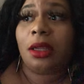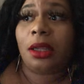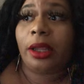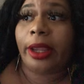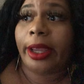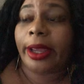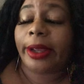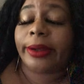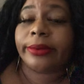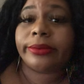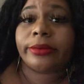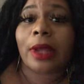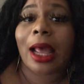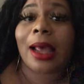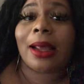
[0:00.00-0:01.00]
Yeah,
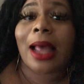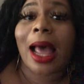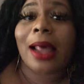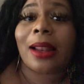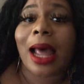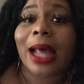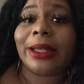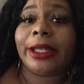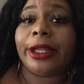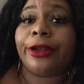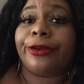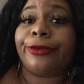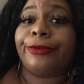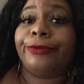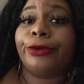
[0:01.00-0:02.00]
I did
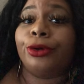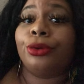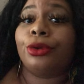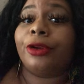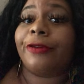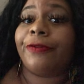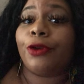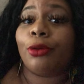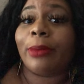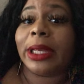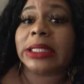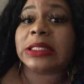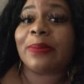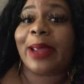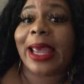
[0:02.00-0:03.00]
the fool a few
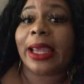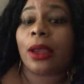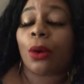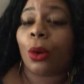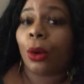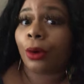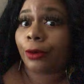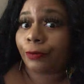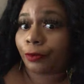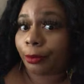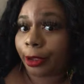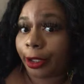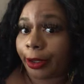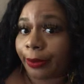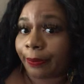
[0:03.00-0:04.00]
months back and ordered
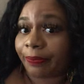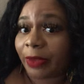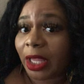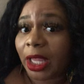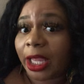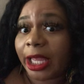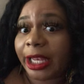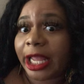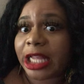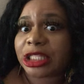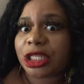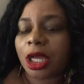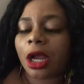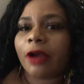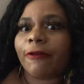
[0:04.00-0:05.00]
from them, and they
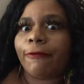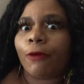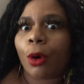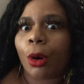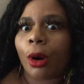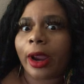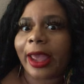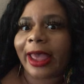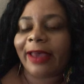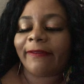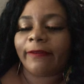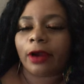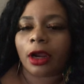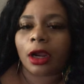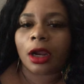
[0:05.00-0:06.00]
took
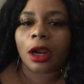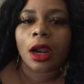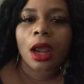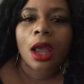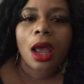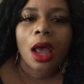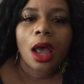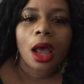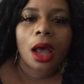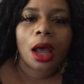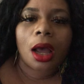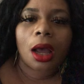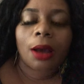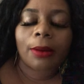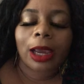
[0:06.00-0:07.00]
forever
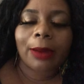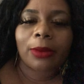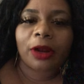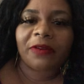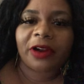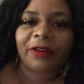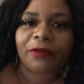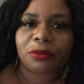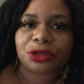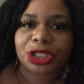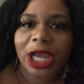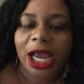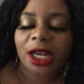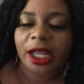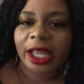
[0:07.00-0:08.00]
coming over there from
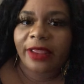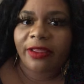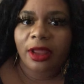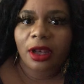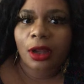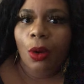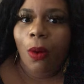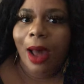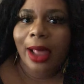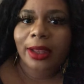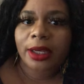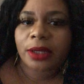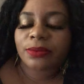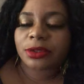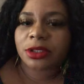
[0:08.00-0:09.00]
China. And then the
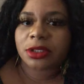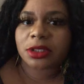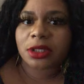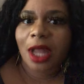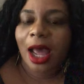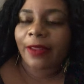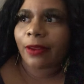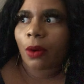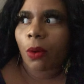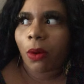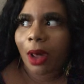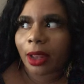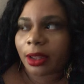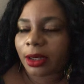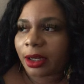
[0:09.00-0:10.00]
quality was just not the
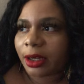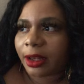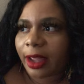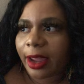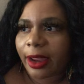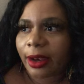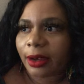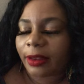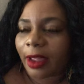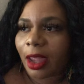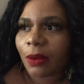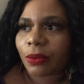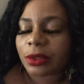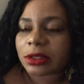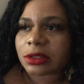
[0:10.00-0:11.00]
quality that
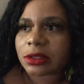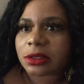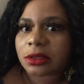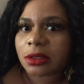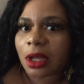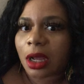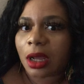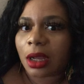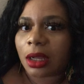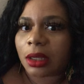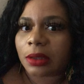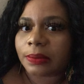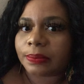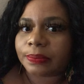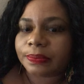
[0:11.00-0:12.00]
they was
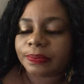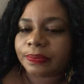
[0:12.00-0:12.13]
that